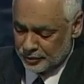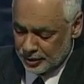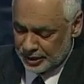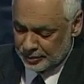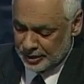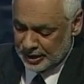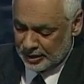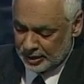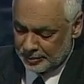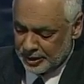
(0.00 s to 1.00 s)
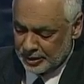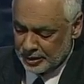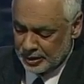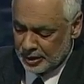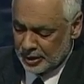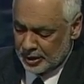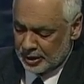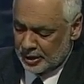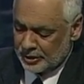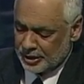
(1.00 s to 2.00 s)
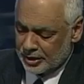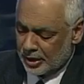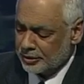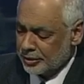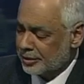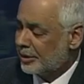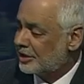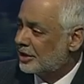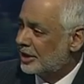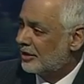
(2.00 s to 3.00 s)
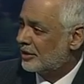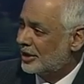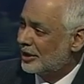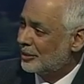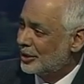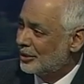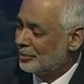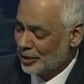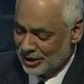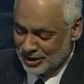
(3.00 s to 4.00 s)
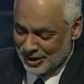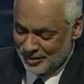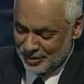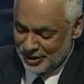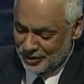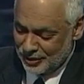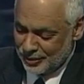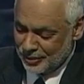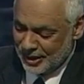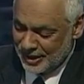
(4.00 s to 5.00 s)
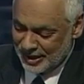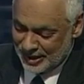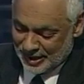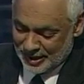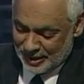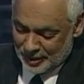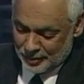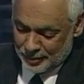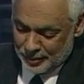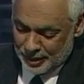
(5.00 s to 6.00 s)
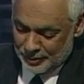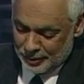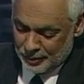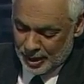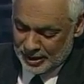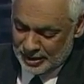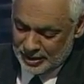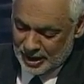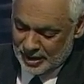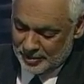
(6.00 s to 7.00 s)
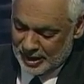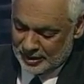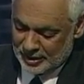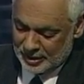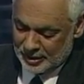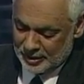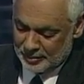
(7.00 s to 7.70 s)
really without limit. There's a cultural dimension to everything we do in British Columbia too, and we wanted to talk about the